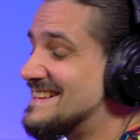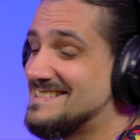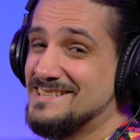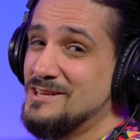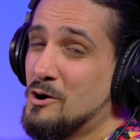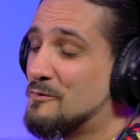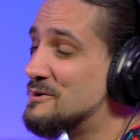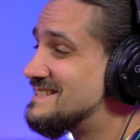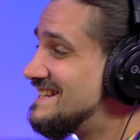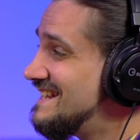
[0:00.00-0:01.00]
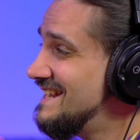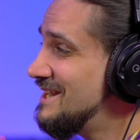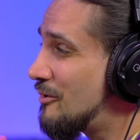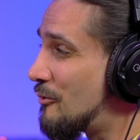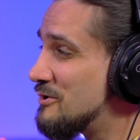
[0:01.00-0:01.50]
C over
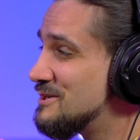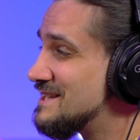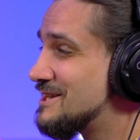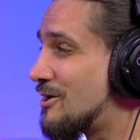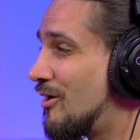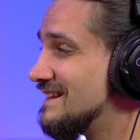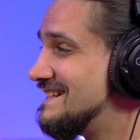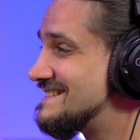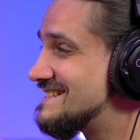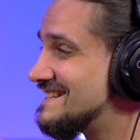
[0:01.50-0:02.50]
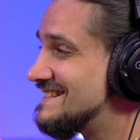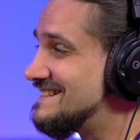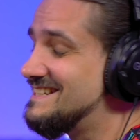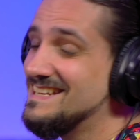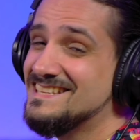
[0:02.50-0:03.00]
D, or you can call it
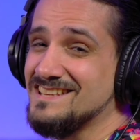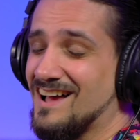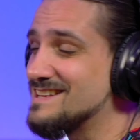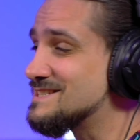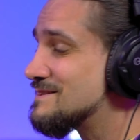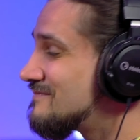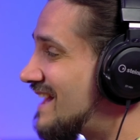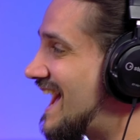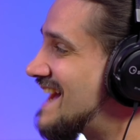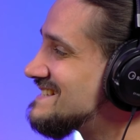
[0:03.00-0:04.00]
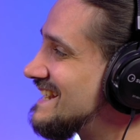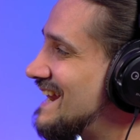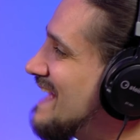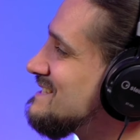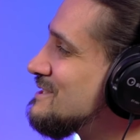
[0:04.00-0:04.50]
D sus, as a
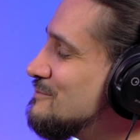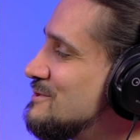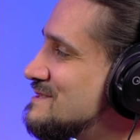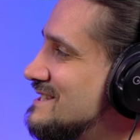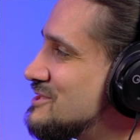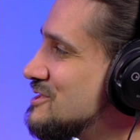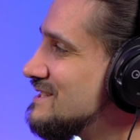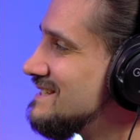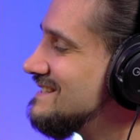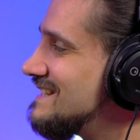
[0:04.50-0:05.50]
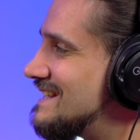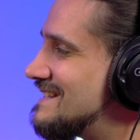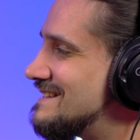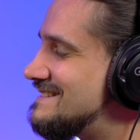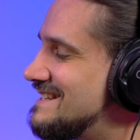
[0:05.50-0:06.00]
classical musician,
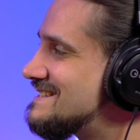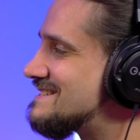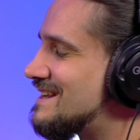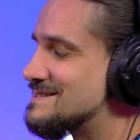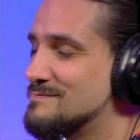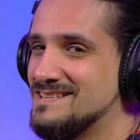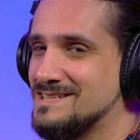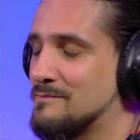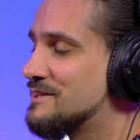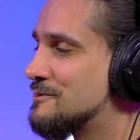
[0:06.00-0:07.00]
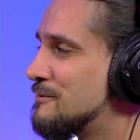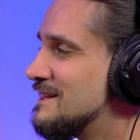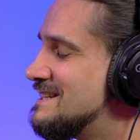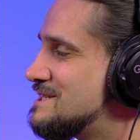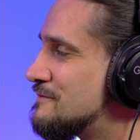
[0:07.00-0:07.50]
uh, D sus means something
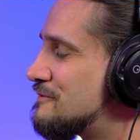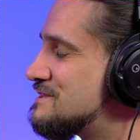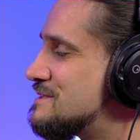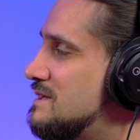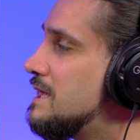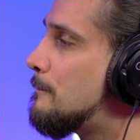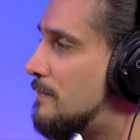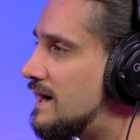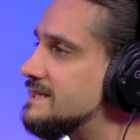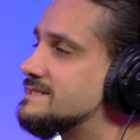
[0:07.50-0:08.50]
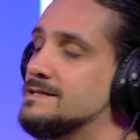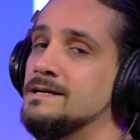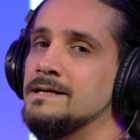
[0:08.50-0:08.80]
completely different to me, but